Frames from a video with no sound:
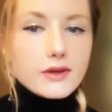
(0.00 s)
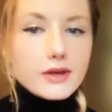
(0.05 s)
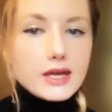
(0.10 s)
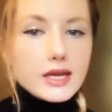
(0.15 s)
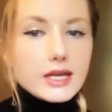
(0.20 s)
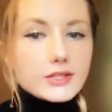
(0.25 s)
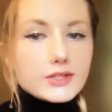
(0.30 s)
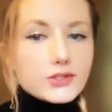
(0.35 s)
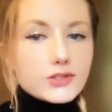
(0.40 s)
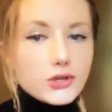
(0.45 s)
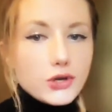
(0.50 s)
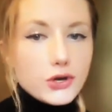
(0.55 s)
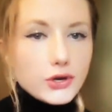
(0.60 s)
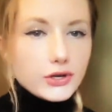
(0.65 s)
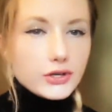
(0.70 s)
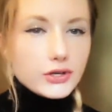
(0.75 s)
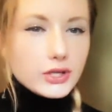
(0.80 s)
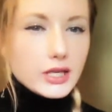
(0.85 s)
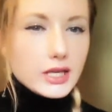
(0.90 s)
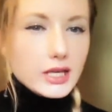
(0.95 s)

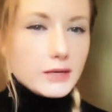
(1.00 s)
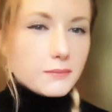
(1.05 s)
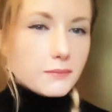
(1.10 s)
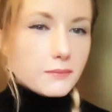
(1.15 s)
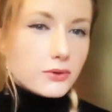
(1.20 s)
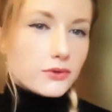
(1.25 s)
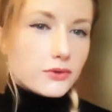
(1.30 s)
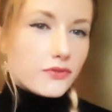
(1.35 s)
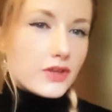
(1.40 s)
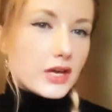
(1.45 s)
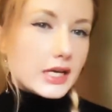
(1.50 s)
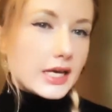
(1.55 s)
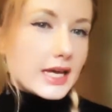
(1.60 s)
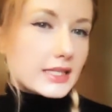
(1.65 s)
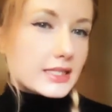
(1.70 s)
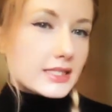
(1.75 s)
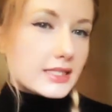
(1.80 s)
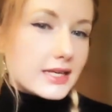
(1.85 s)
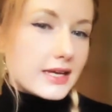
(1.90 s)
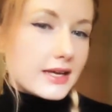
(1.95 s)
external input that
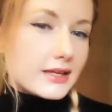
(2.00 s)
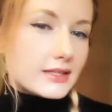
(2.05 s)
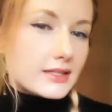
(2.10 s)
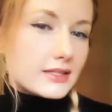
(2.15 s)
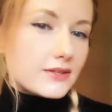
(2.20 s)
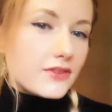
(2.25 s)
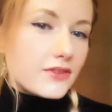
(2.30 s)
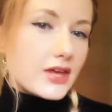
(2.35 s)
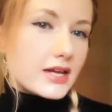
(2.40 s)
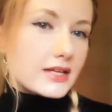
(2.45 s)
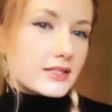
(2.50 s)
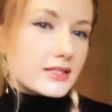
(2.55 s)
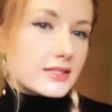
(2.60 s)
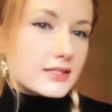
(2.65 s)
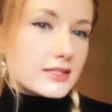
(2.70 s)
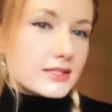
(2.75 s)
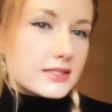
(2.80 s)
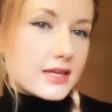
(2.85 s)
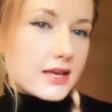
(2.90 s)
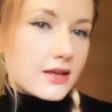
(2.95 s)
gets at their
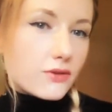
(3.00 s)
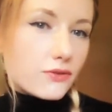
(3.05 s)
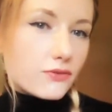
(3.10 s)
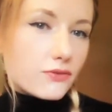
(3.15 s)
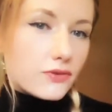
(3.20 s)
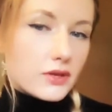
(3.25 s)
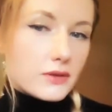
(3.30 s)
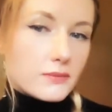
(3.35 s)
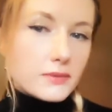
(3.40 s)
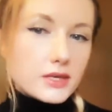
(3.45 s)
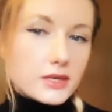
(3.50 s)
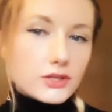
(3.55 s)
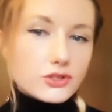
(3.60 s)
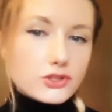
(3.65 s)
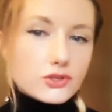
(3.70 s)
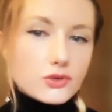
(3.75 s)
self-image